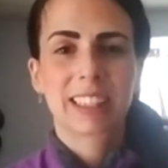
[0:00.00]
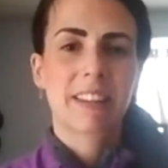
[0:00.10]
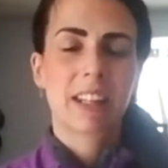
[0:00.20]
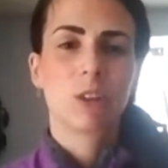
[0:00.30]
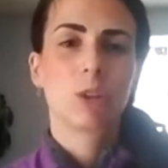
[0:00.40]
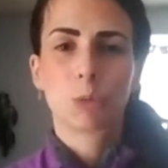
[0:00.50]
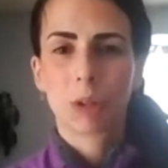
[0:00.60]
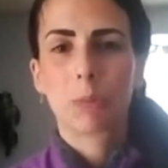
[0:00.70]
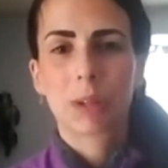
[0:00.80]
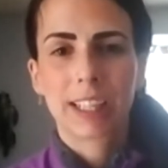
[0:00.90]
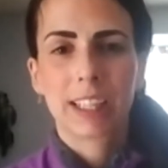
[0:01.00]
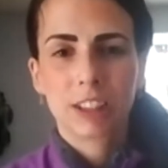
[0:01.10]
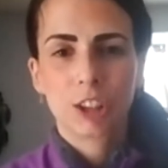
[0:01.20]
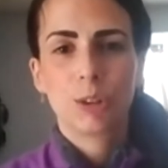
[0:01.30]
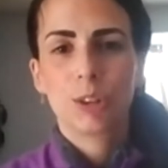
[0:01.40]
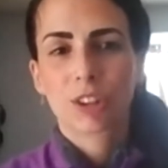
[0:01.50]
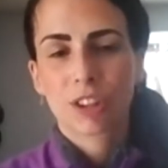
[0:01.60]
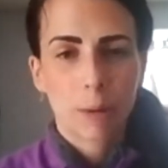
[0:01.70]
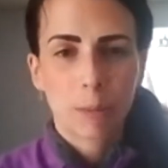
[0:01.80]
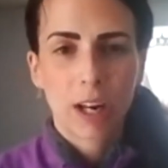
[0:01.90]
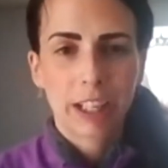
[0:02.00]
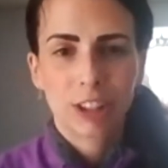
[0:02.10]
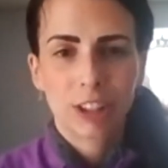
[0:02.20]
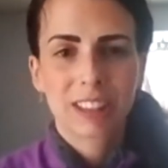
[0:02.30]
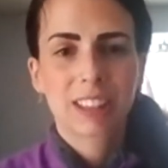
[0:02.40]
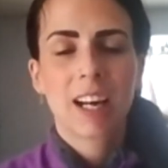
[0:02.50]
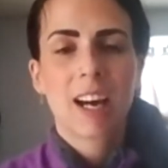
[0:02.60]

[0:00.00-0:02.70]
and then those will play into your carbohydrates.